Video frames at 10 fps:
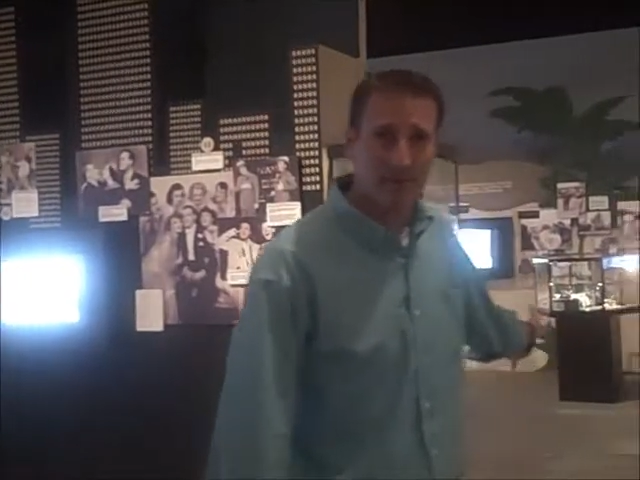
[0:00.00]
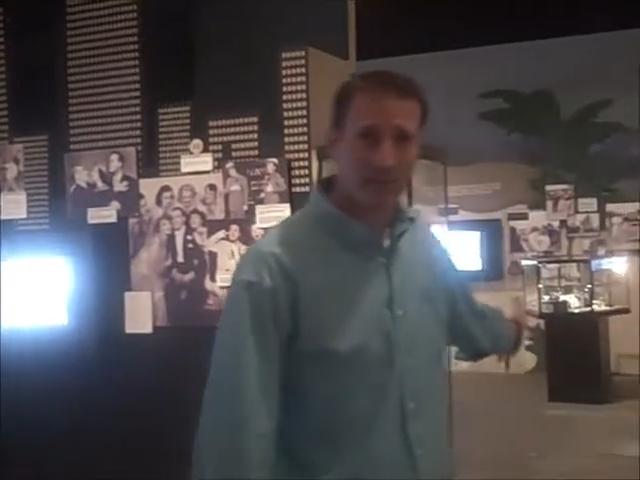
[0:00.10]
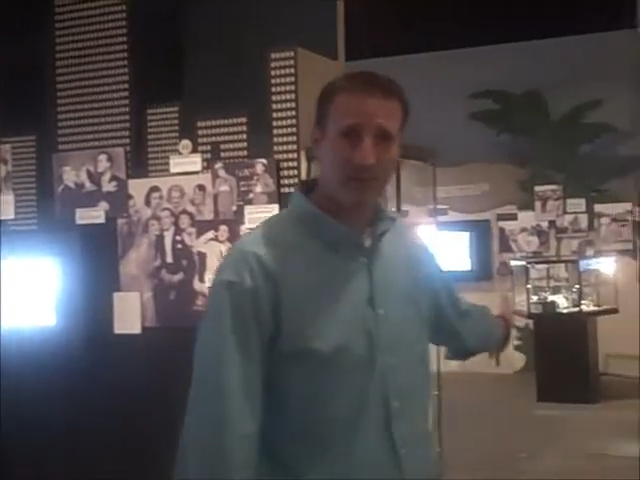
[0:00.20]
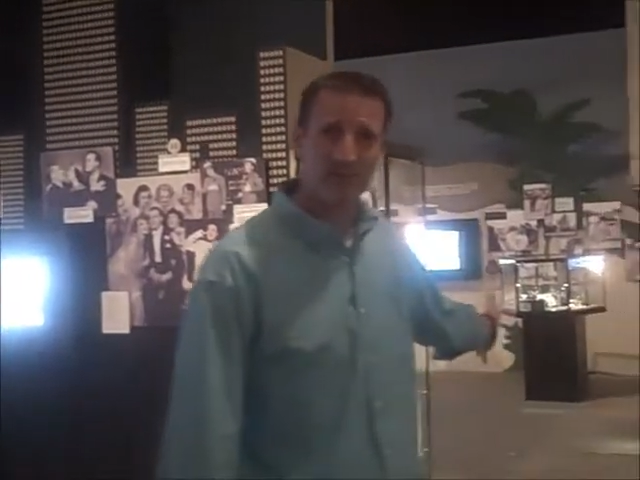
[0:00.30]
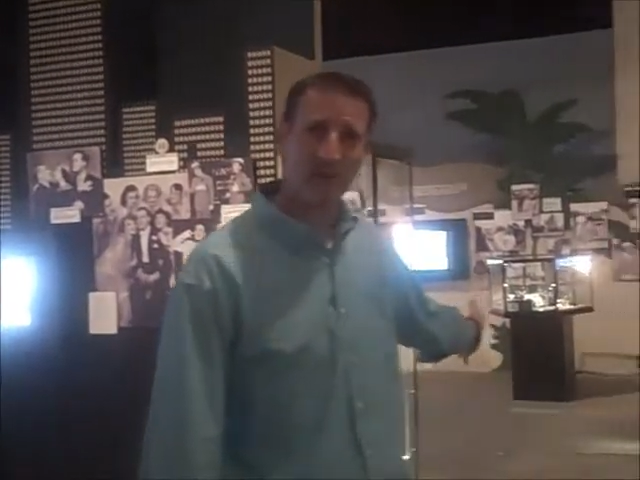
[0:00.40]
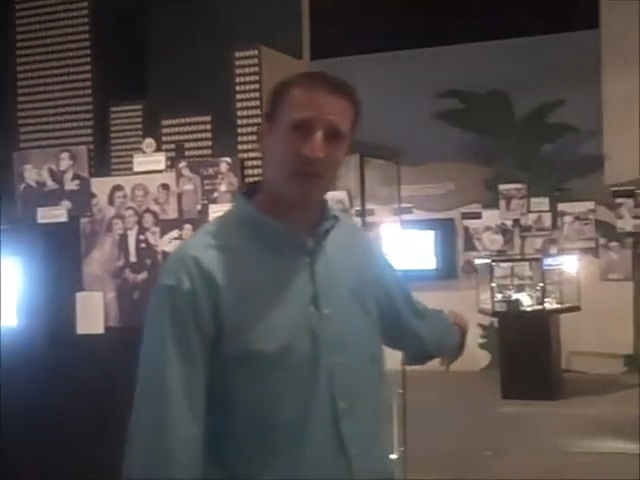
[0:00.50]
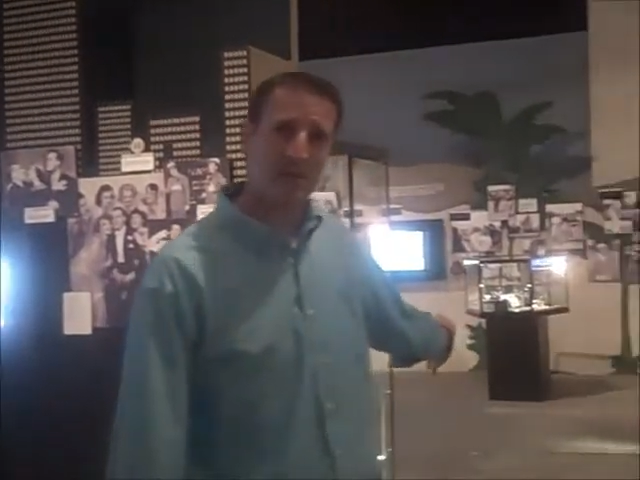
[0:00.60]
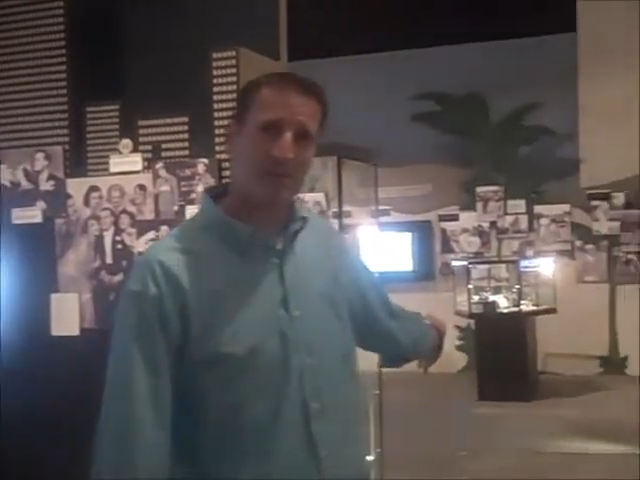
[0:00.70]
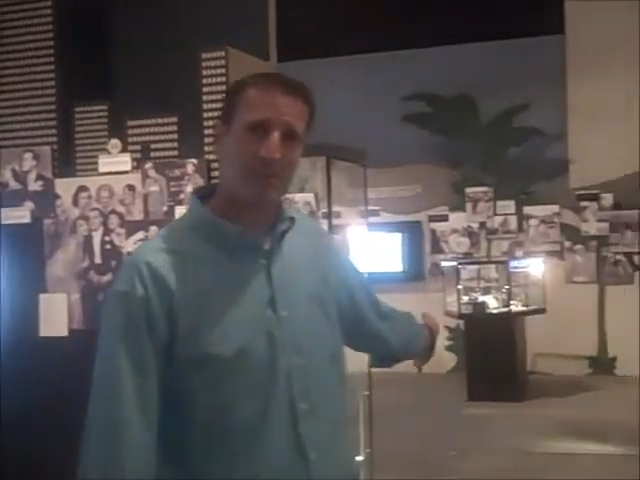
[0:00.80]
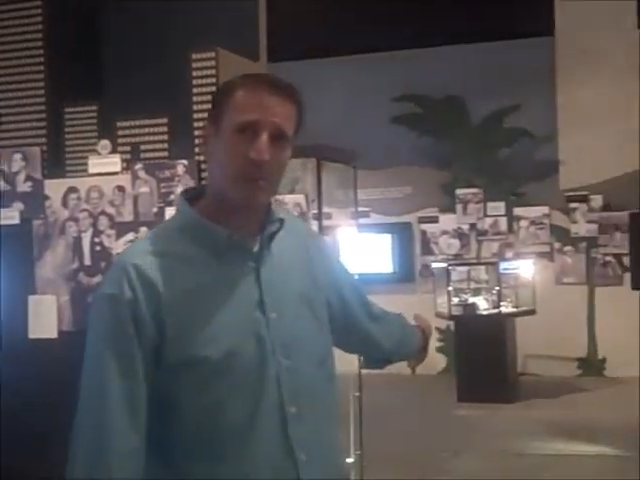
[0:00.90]
really developed
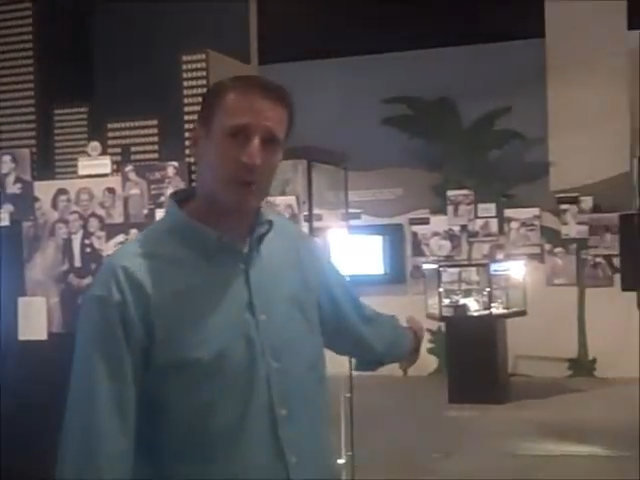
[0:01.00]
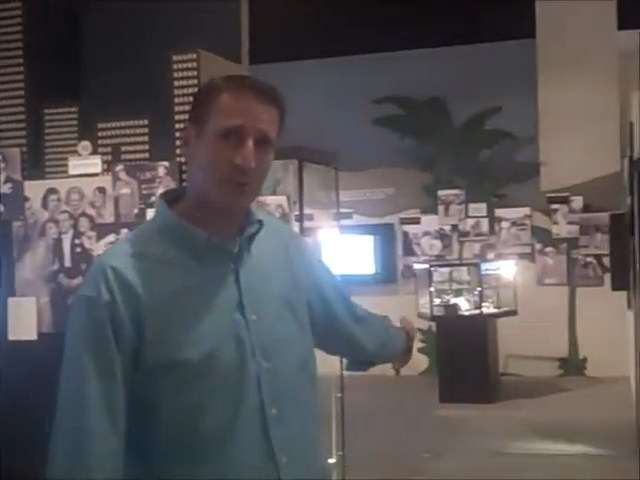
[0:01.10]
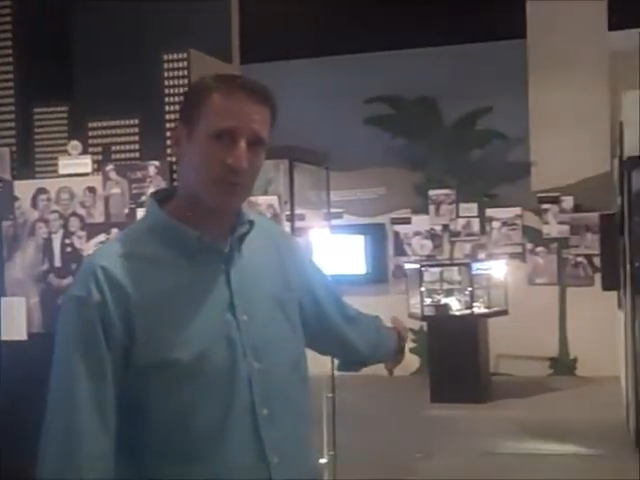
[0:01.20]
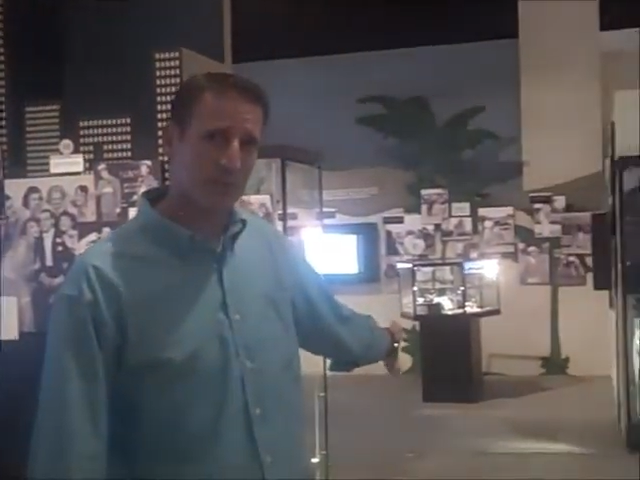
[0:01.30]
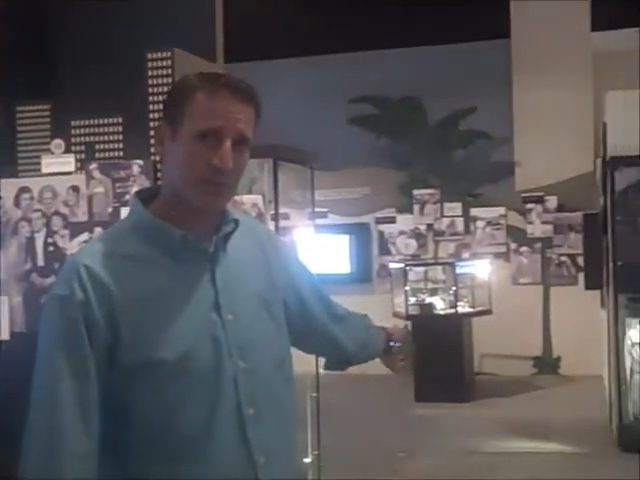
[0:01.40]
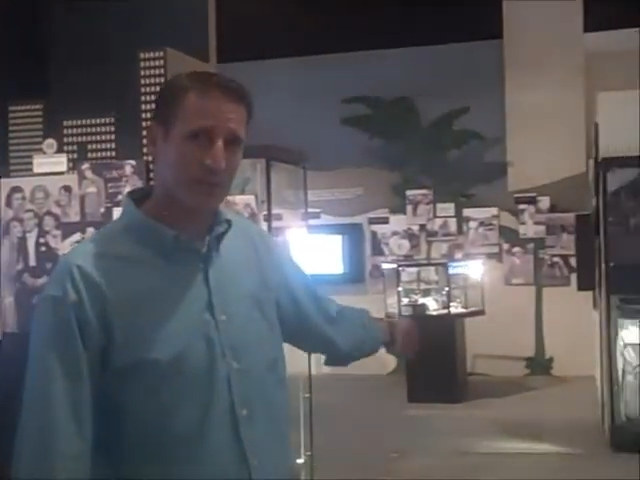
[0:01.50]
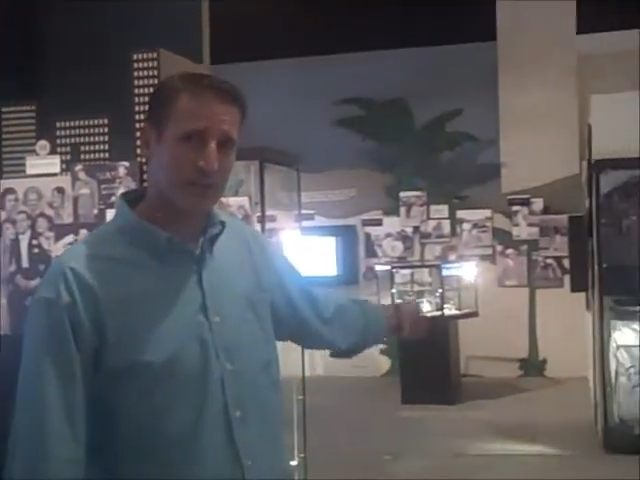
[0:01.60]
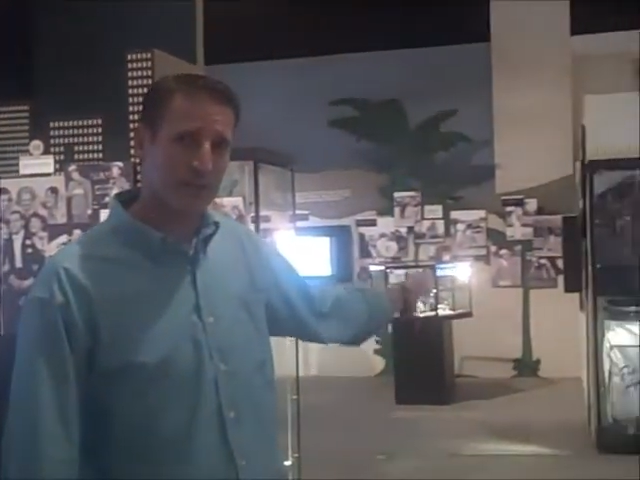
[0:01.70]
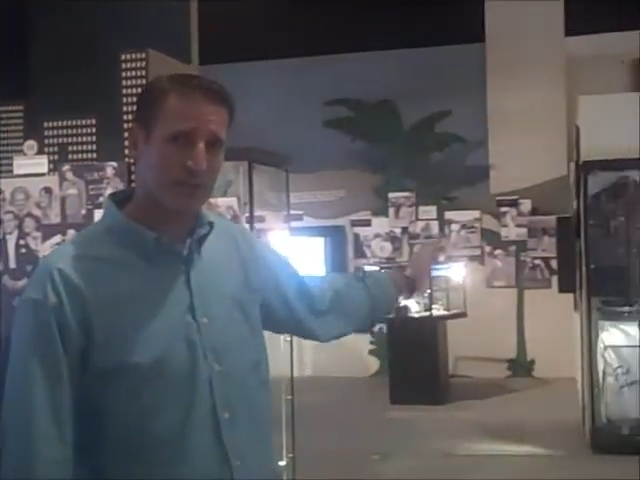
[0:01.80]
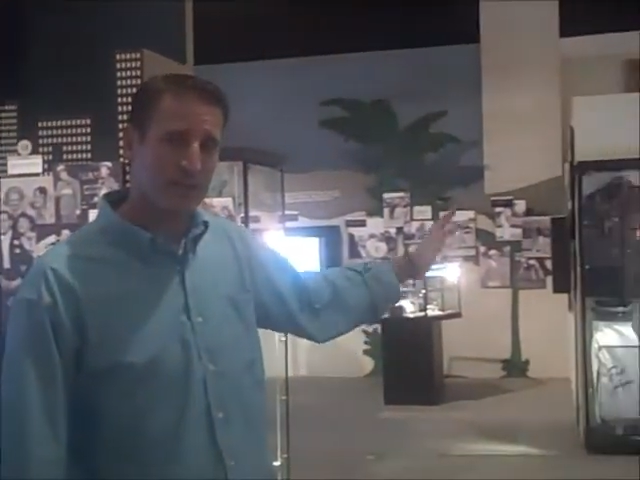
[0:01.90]
in Palm
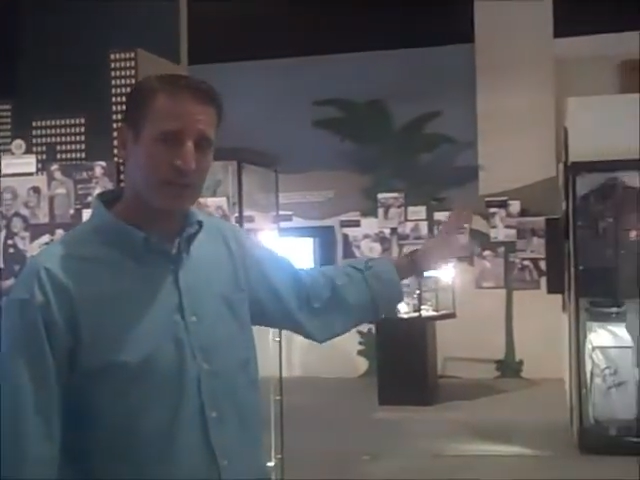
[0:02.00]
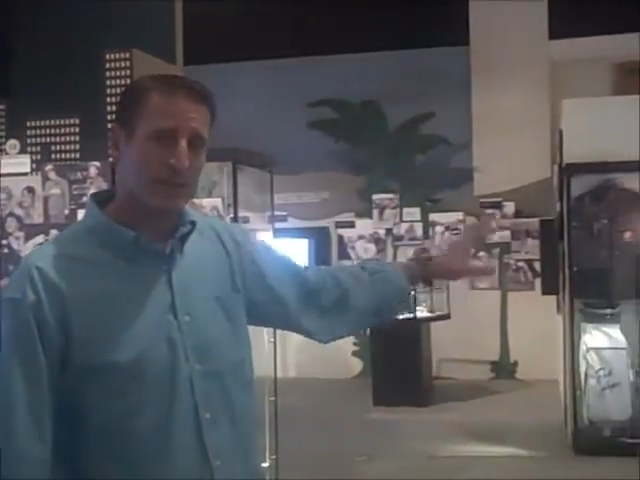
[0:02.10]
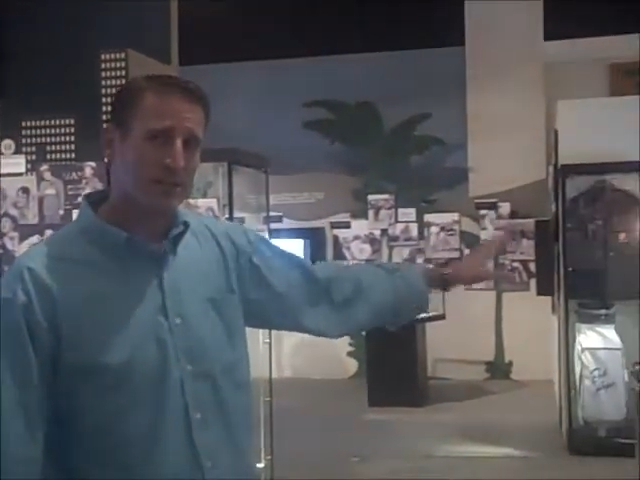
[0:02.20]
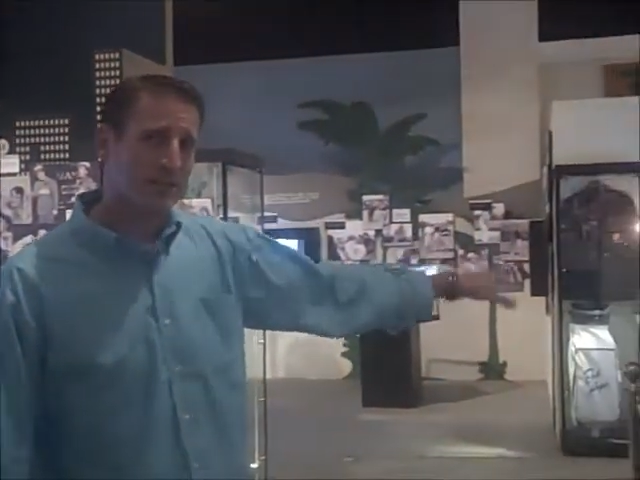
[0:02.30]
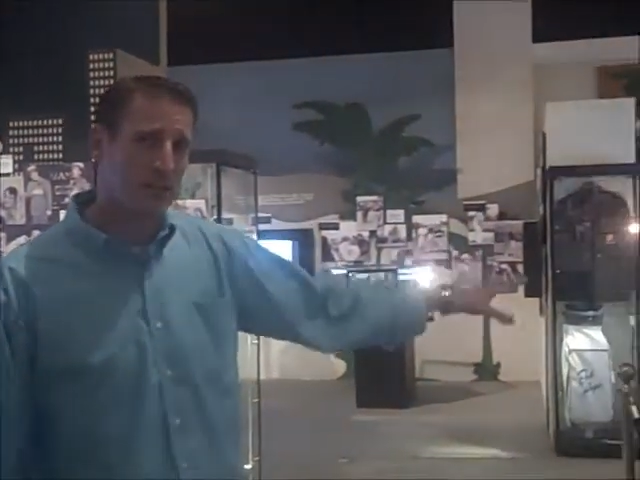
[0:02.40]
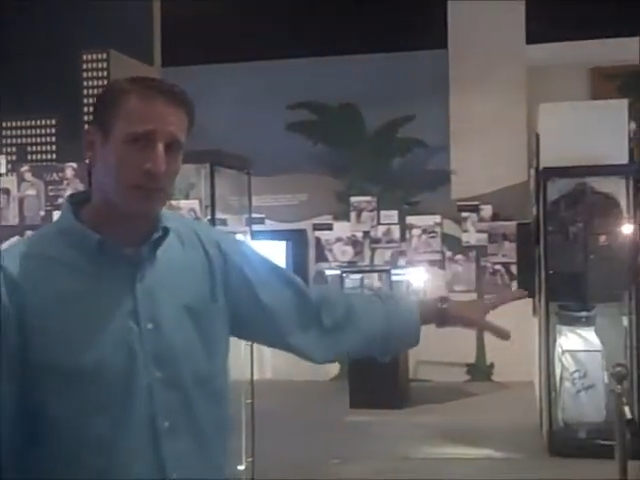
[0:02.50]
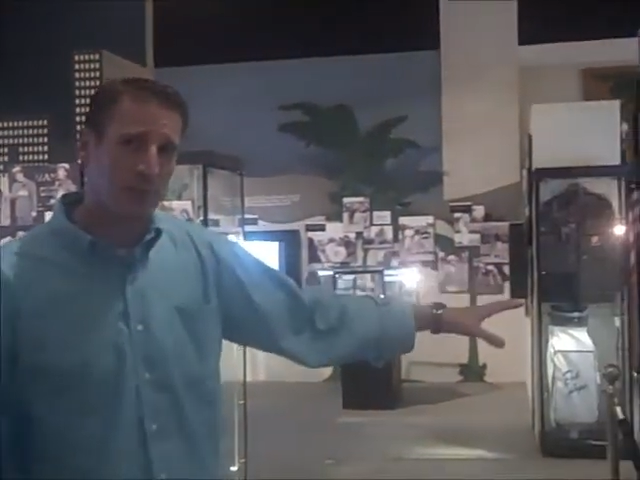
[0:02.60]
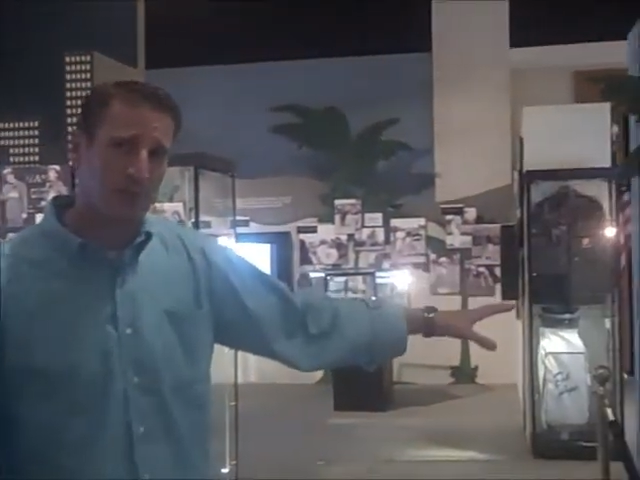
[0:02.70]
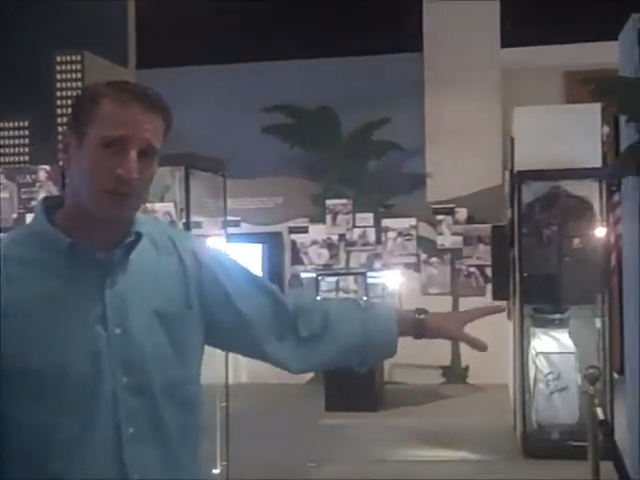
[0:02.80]
Springs, his time with